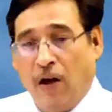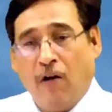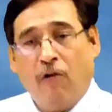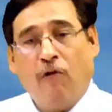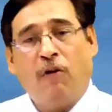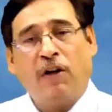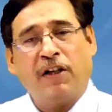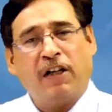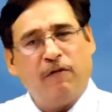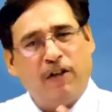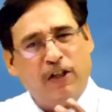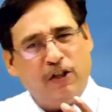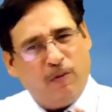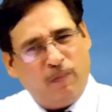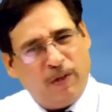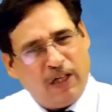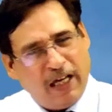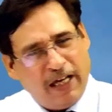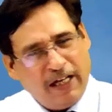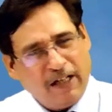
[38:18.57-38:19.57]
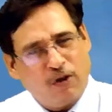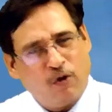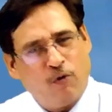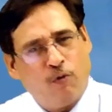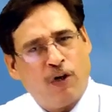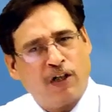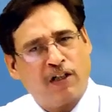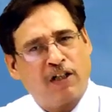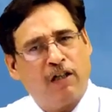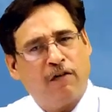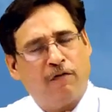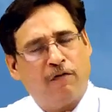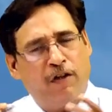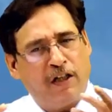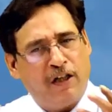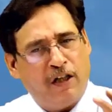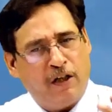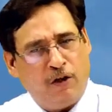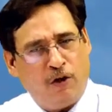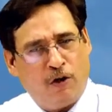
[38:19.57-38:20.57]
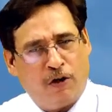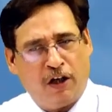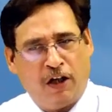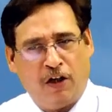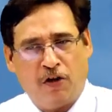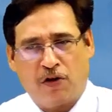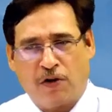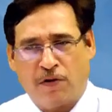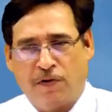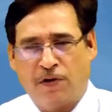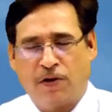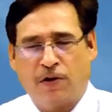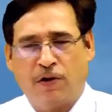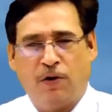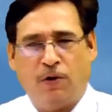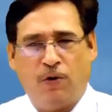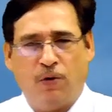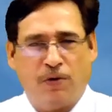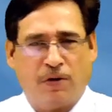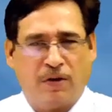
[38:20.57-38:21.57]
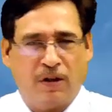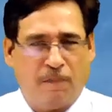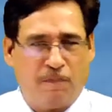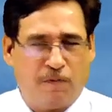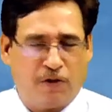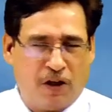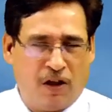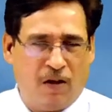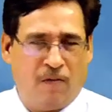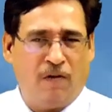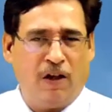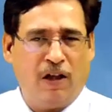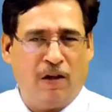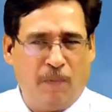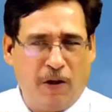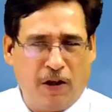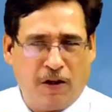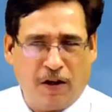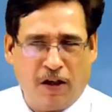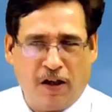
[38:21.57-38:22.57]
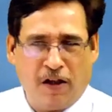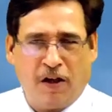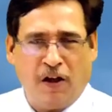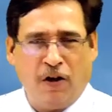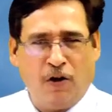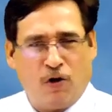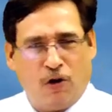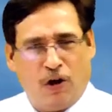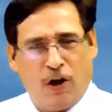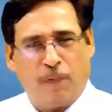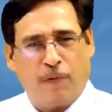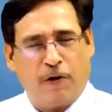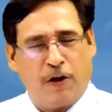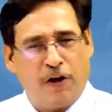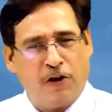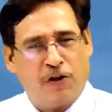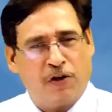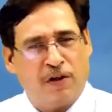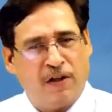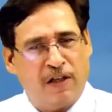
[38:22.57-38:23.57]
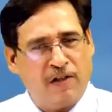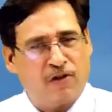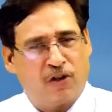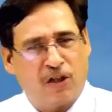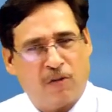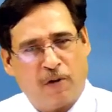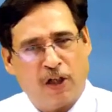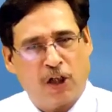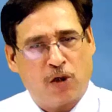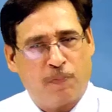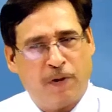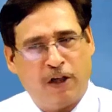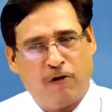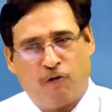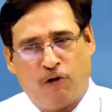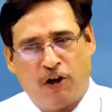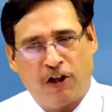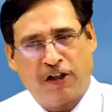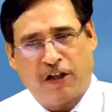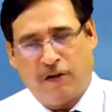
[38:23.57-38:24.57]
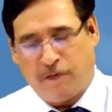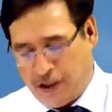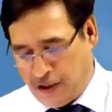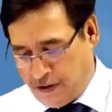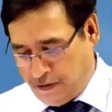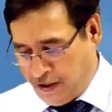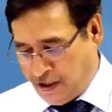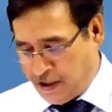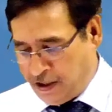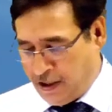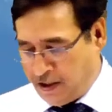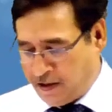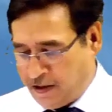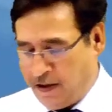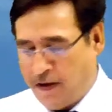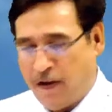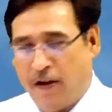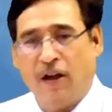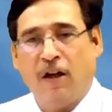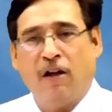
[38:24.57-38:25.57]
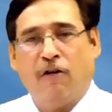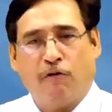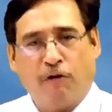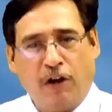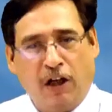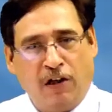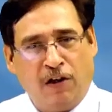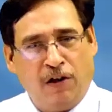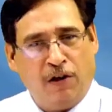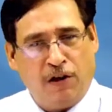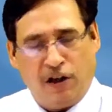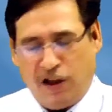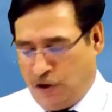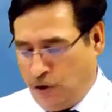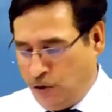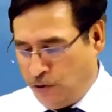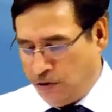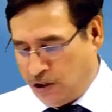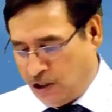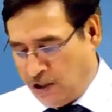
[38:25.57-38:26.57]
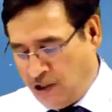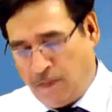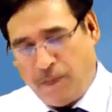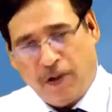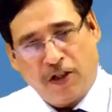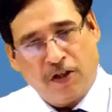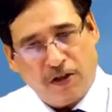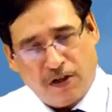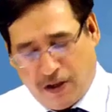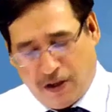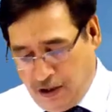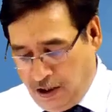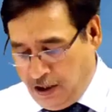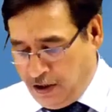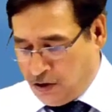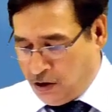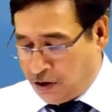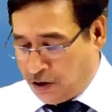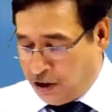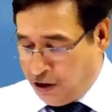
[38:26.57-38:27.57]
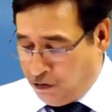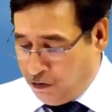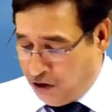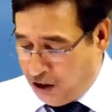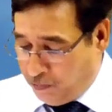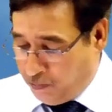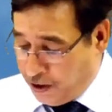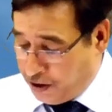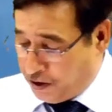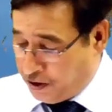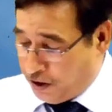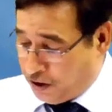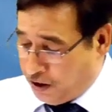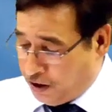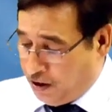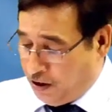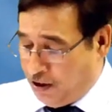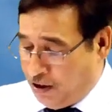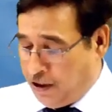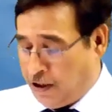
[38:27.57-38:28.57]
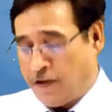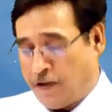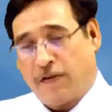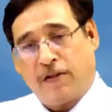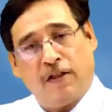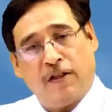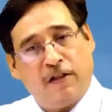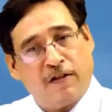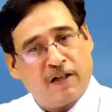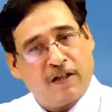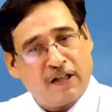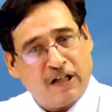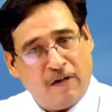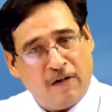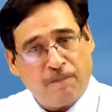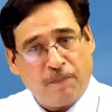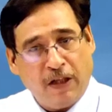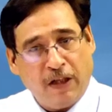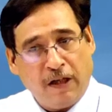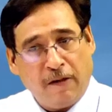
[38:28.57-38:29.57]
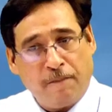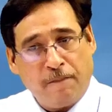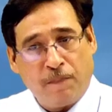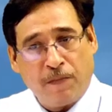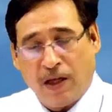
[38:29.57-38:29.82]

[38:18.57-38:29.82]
Whatever you may like to, whatever in your nations, you use the term limited, incorporation, establishment, whatever, correct? We in India use limited. So Q Limited, let us say, is a company.